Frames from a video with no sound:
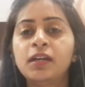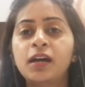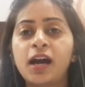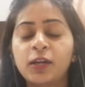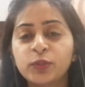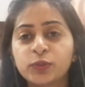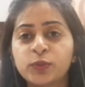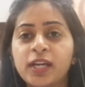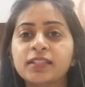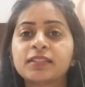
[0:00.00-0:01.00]
Hello
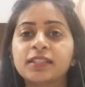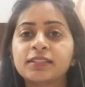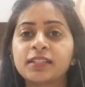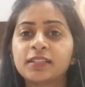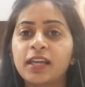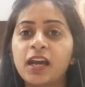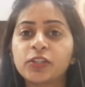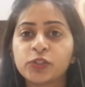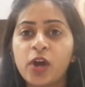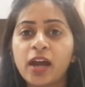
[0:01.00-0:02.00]
students, this is Neha
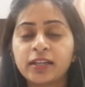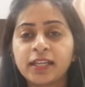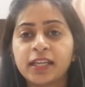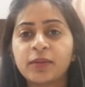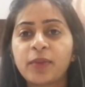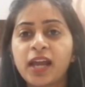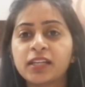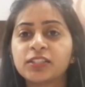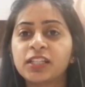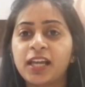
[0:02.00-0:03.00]
Chauhan taking
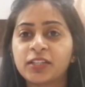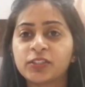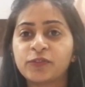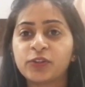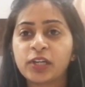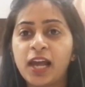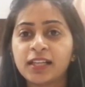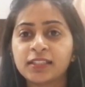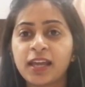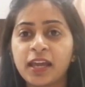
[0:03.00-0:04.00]
biology lecture for
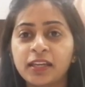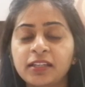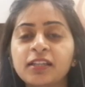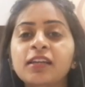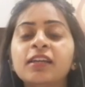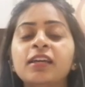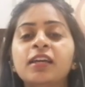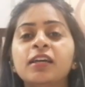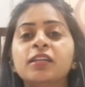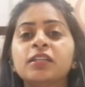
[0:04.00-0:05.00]
class 9.
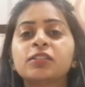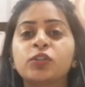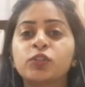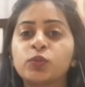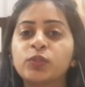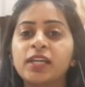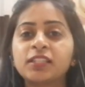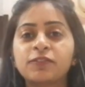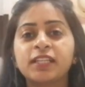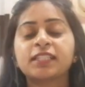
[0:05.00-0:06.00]
So
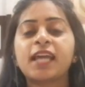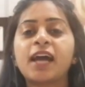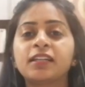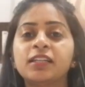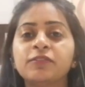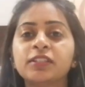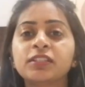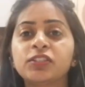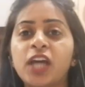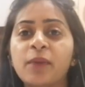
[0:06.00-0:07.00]
students, we started with the
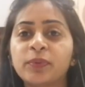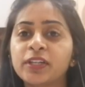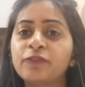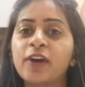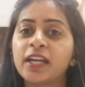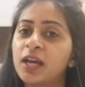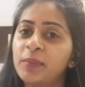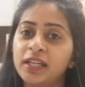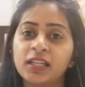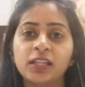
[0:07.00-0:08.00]
chapter
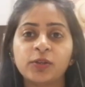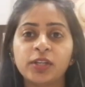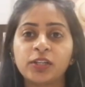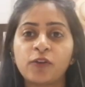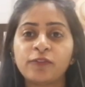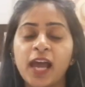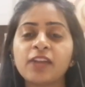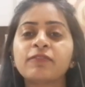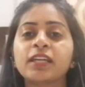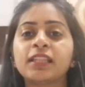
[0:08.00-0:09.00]
Fundamental Unit of
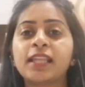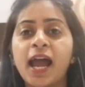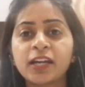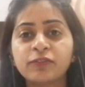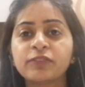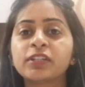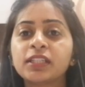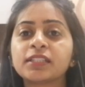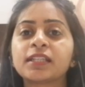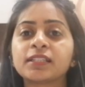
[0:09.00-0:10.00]
Life. In that we were
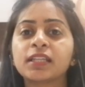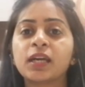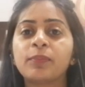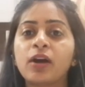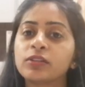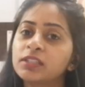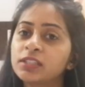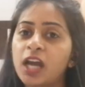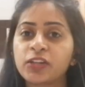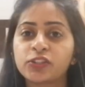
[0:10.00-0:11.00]
discussing about the
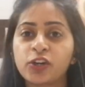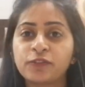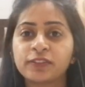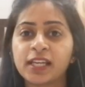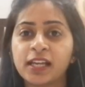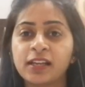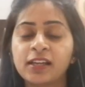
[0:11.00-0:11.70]
structure of cell.